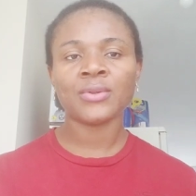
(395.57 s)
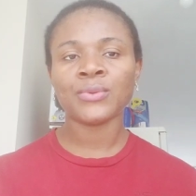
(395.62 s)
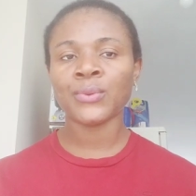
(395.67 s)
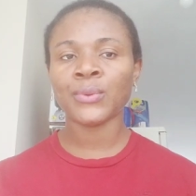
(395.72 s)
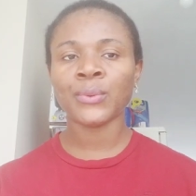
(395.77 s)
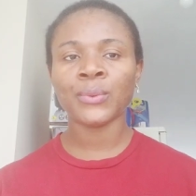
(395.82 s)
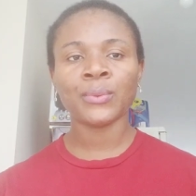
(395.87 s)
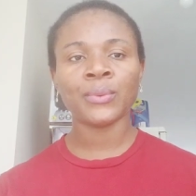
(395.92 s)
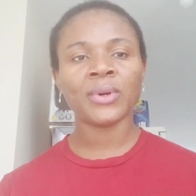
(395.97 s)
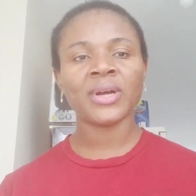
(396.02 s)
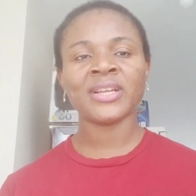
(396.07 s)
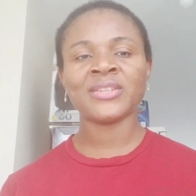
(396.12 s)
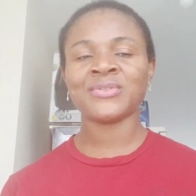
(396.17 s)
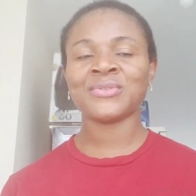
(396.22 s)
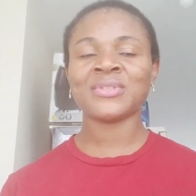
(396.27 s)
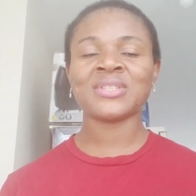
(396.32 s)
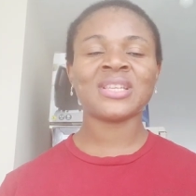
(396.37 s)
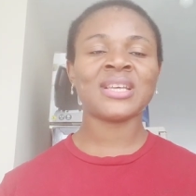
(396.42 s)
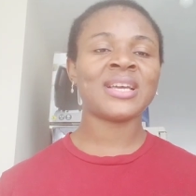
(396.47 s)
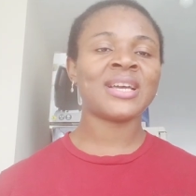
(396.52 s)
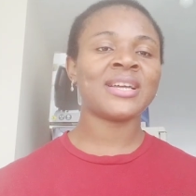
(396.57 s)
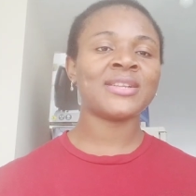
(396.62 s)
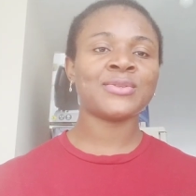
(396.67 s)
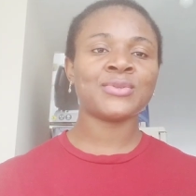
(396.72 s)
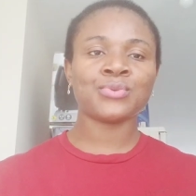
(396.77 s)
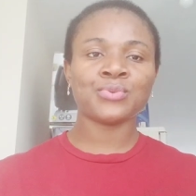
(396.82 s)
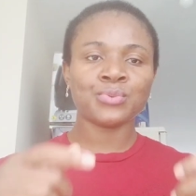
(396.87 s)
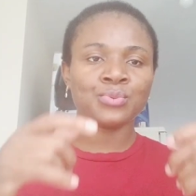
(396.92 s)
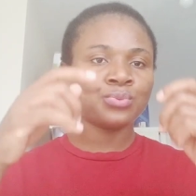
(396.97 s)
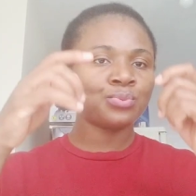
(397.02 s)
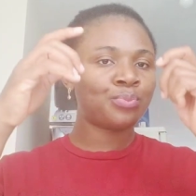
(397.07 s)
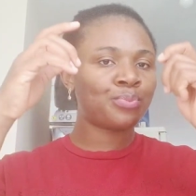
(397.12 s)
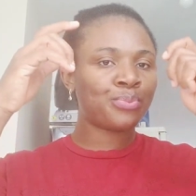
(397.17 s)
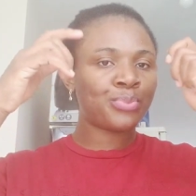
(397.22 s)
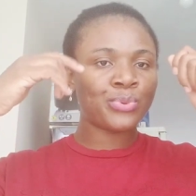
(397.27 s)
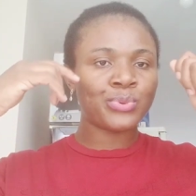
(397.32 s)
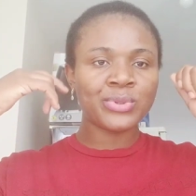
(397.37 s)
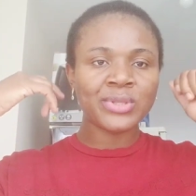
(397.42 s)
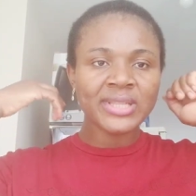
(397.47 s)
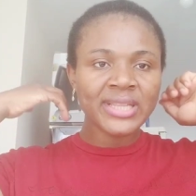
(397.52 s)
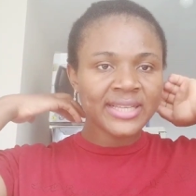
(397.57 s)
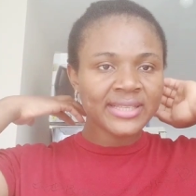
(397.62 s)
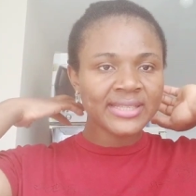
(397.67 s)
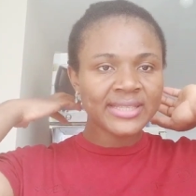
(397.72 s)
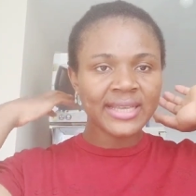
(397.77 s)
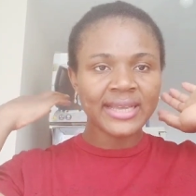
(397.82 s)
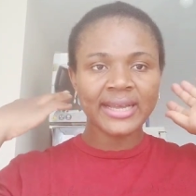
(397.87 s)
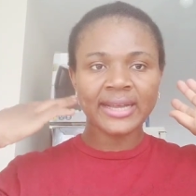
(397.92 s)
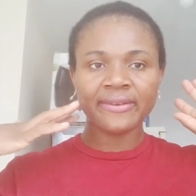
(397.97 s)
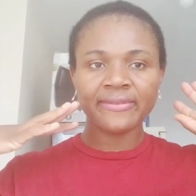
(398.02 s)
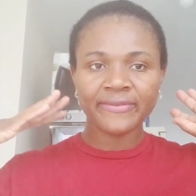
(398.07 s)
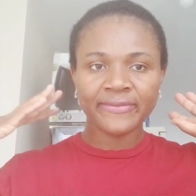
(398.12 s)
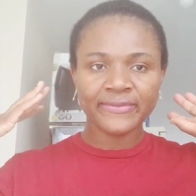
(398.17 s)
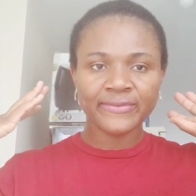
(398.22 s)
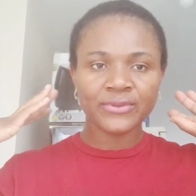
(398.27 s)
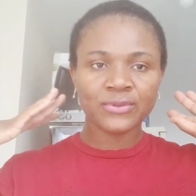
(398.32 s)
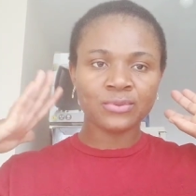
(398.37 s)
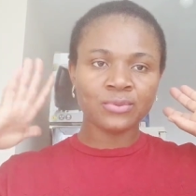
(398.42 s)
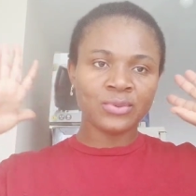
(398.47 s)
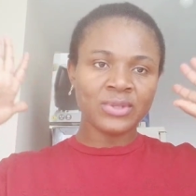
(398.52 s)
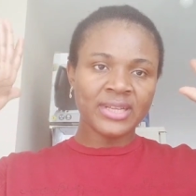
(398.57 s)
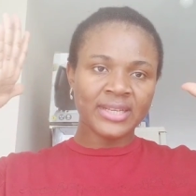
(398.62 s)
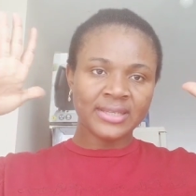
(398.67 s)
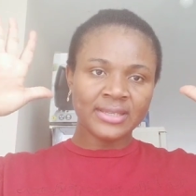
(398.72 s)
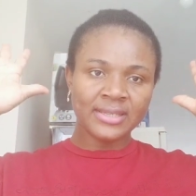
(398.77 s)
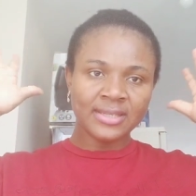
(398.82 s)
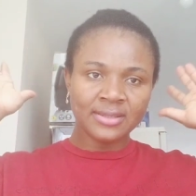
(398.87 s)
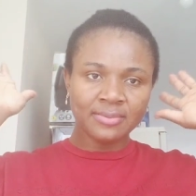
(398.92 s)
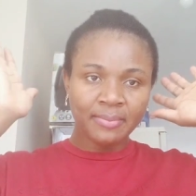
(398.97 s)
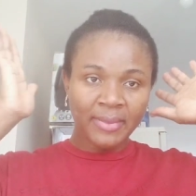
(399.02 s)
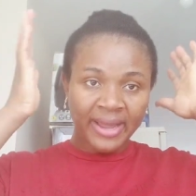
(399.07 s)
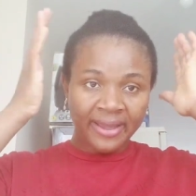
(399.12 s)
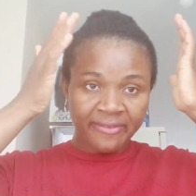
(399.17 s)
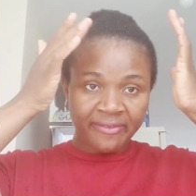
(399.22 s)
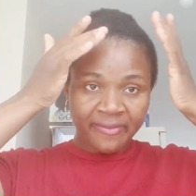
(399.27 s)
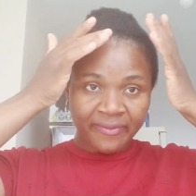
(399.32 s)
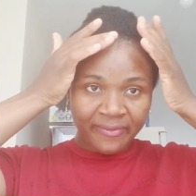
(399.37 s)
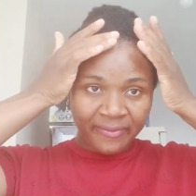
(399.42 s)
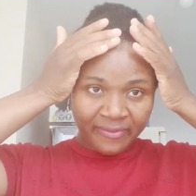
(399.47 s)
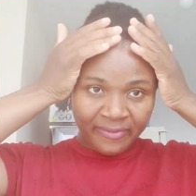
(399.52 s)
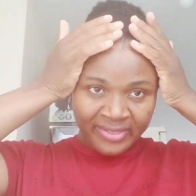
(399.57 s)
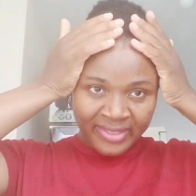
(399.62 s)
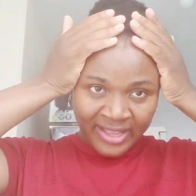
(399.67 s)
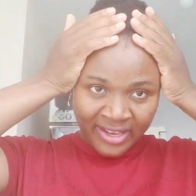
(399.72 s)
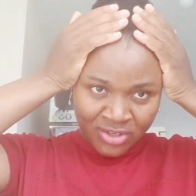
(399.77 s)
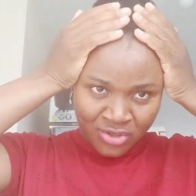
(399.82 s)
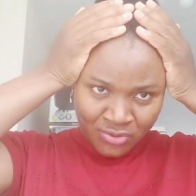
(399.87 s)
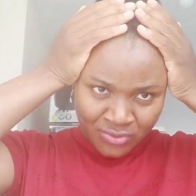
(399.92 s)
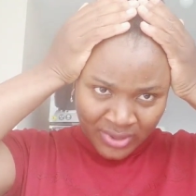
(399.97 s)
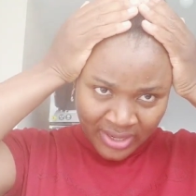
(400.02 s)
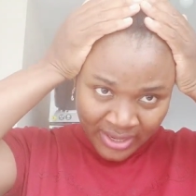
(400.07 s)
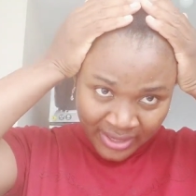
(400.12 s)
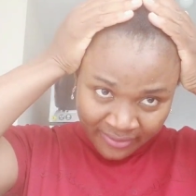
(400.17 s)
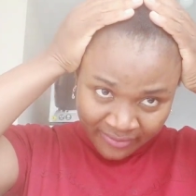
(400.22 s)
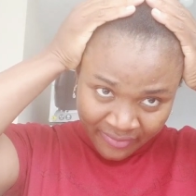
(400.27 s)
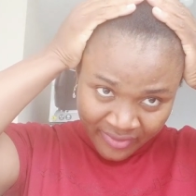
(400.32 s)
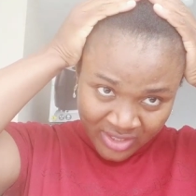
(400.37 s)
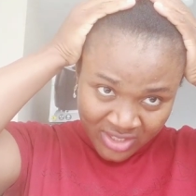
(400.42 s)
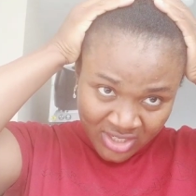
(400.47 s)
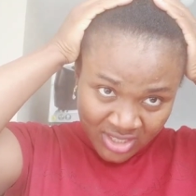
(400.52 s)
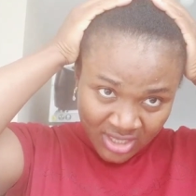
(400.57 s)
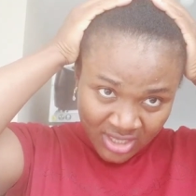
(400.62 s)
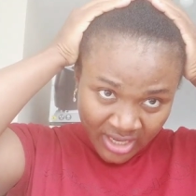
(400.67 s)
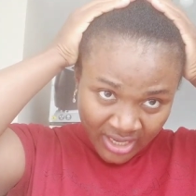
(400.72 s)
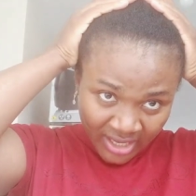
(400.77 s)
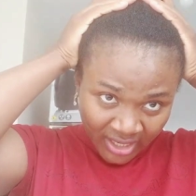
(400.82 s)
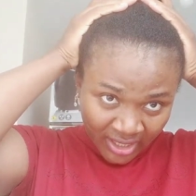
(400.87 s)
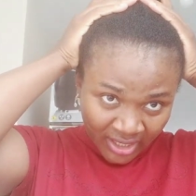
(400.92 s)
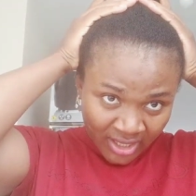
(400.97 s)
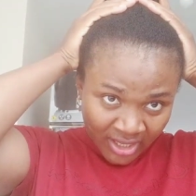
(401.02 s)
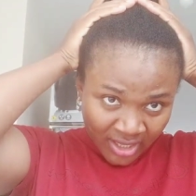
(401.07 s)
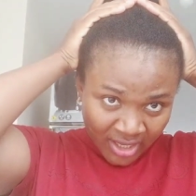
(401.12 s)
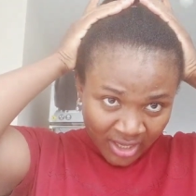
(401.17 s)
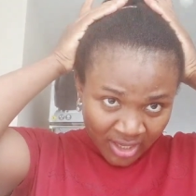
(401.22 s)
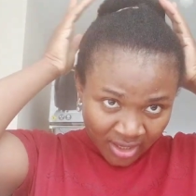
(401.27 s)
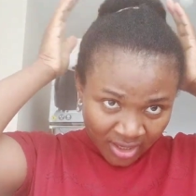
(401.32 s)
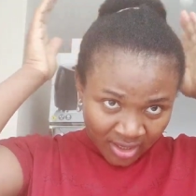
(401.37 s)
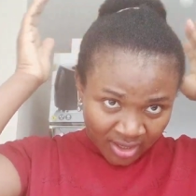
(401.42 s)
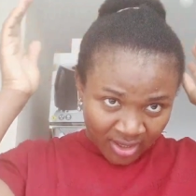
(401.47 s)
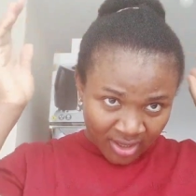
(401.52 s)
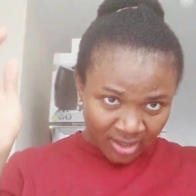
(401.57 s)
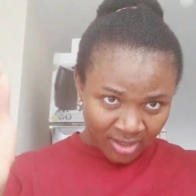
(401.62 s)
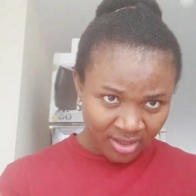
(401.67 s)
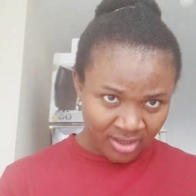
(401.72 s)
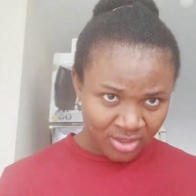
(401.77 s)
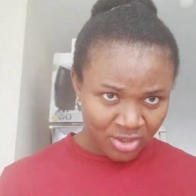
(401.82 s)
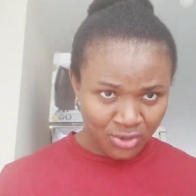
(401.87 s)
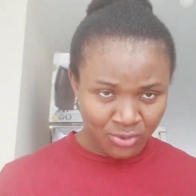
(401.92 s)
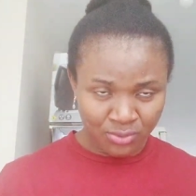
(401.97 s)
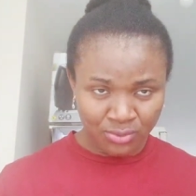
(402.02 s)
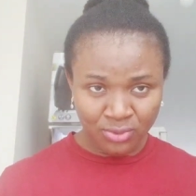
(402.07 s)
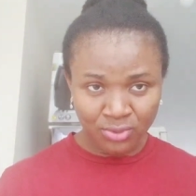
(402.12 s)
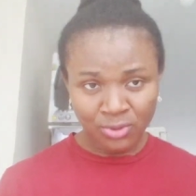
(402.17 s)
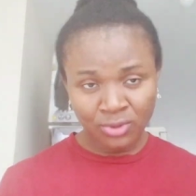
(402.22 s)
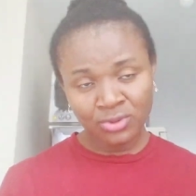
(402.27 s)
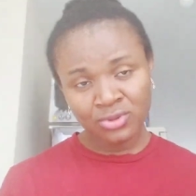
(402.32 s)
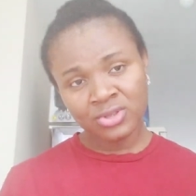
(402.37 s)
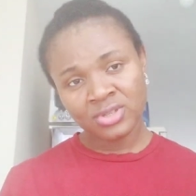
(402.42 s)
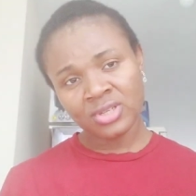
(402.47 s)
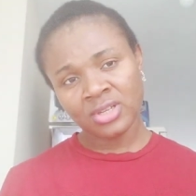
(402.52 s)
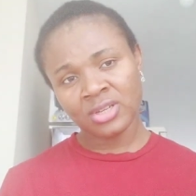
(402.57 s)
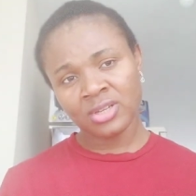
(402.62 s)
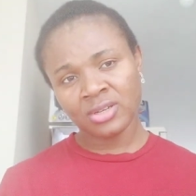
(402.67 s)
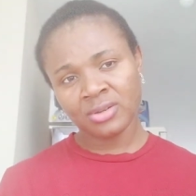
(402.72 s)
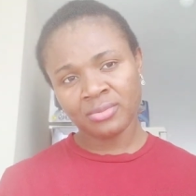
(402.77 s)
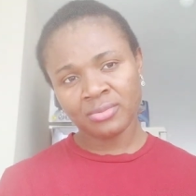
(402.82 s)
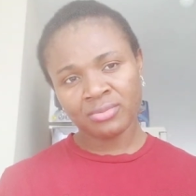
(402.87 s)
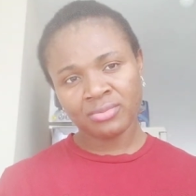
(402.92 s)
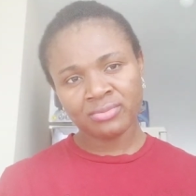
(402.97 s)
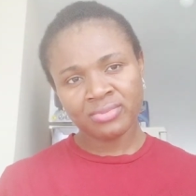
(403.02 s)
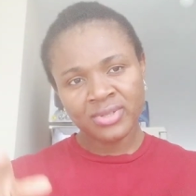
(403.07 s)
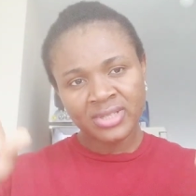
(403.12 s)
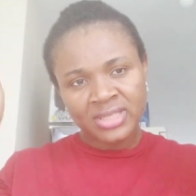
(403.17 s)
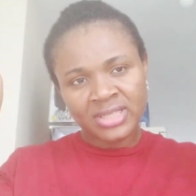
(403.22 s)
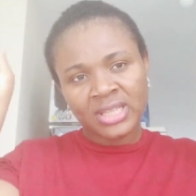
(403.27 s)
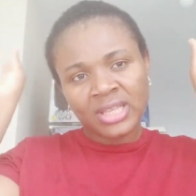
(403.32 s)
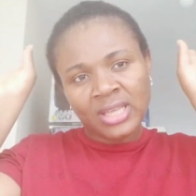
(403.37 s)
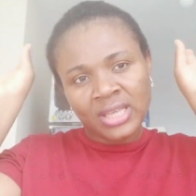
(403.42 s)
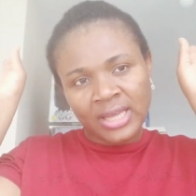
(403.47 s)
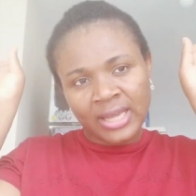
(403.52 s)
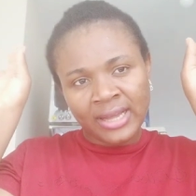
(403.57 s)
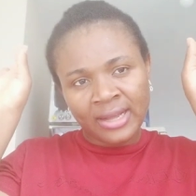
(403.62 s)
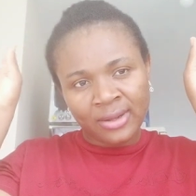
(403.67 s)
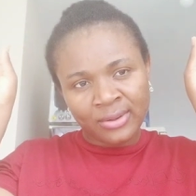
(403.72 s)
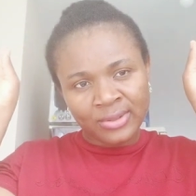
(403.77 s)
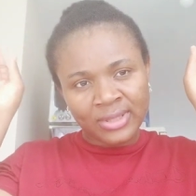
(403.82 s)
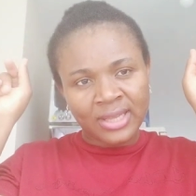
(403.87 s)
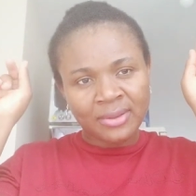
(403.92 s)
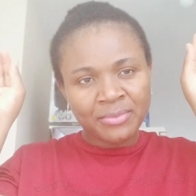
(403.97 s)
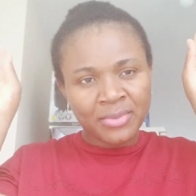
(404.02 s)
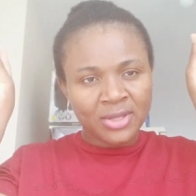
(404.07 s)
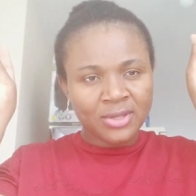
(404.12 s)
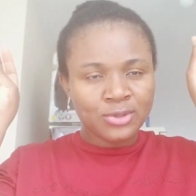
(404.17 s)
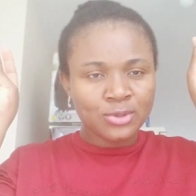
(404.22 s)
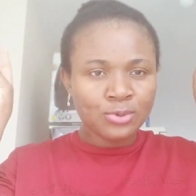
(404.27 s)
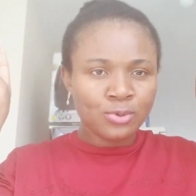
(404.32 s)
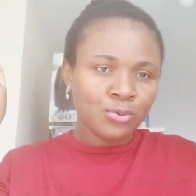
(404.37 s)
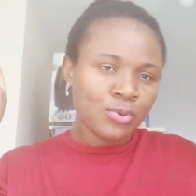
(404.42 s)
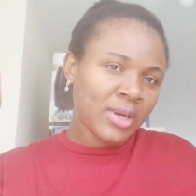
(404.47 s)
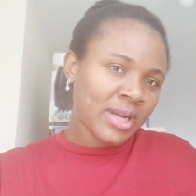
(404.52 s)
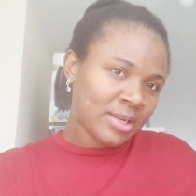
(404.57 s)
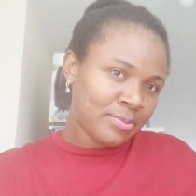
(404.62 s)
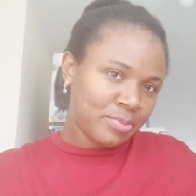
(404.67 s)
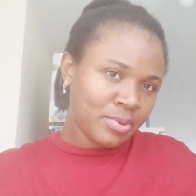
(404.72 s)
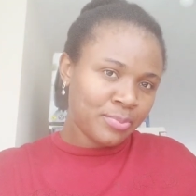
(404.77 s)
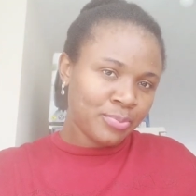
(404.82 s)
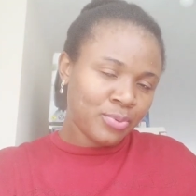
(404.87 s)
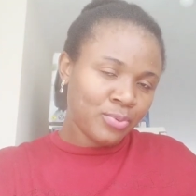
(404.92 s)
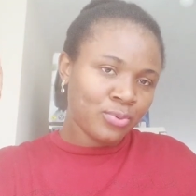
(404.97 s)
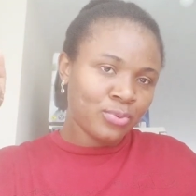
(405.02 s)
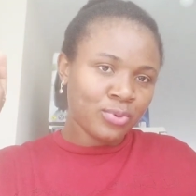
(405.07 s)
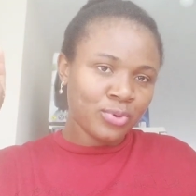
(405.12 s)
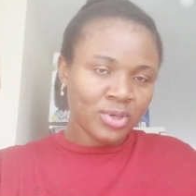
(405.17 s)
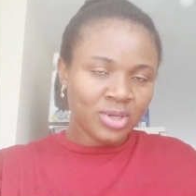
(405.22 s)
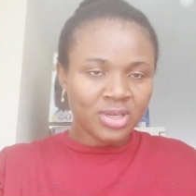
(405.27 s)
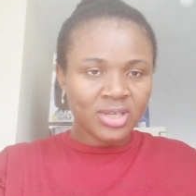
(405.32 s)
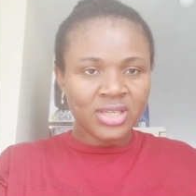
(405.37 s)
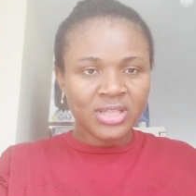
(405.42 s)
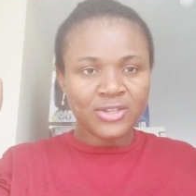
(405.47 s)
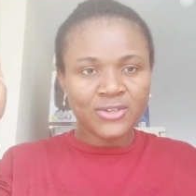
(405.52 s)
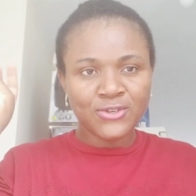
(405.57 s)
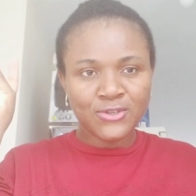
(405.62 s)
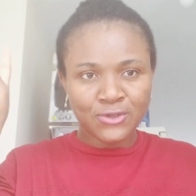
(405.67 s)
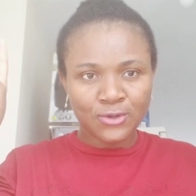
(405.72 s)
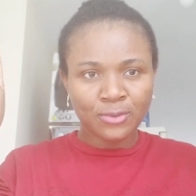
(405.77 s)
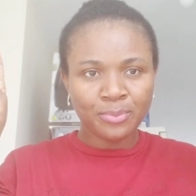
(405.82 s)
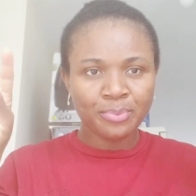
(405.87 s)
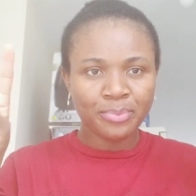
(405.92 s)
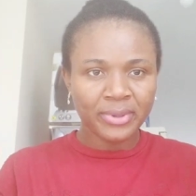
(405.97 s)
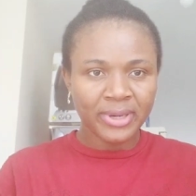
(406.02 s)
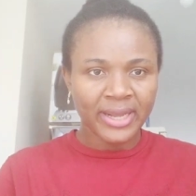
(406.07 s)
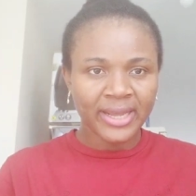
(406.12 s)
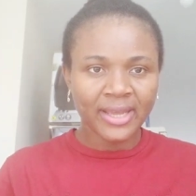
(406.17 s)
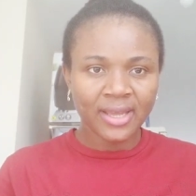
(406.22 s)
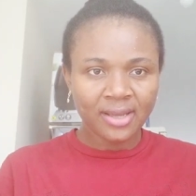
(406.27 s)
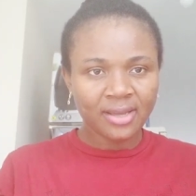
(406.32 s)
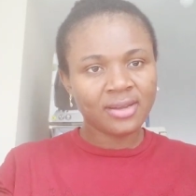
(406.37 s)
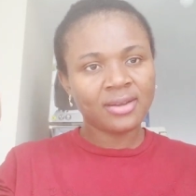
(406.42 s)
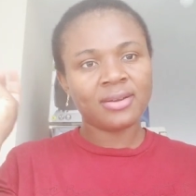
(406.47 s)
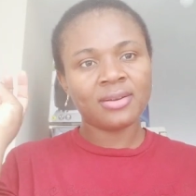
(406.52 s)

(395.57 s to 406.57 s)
No, I just had to put the scarf so that this my natural virgin hair should not stay out and begin to look at people in the shop like,